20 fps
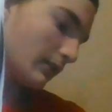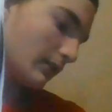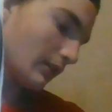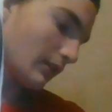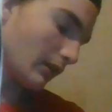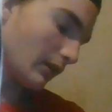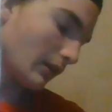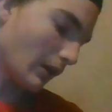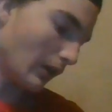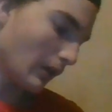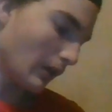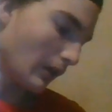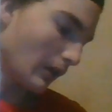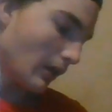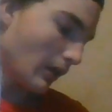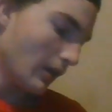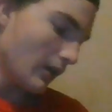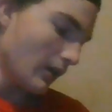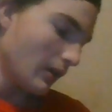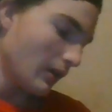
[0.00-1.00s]
It's
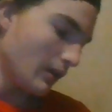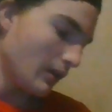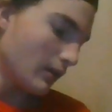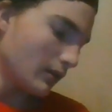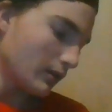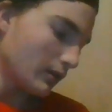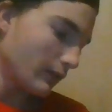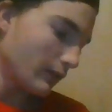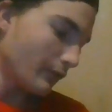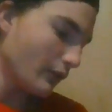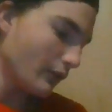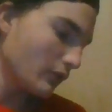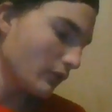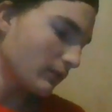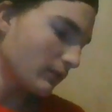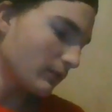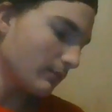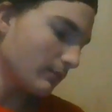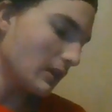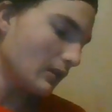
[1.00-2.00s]
the
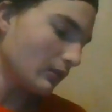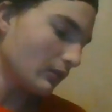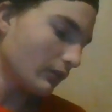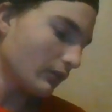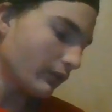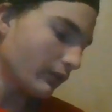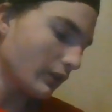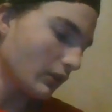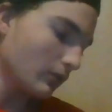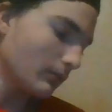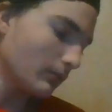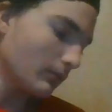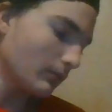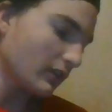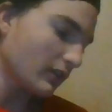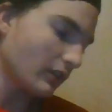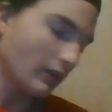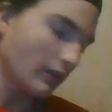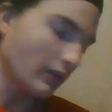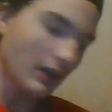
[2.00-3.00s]
first Beatles
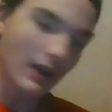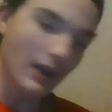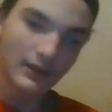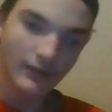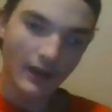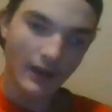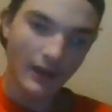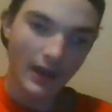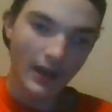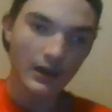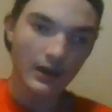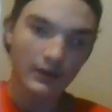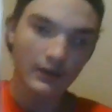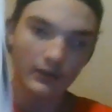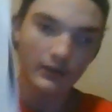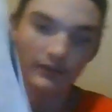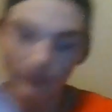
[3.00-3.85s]
film, so they had to add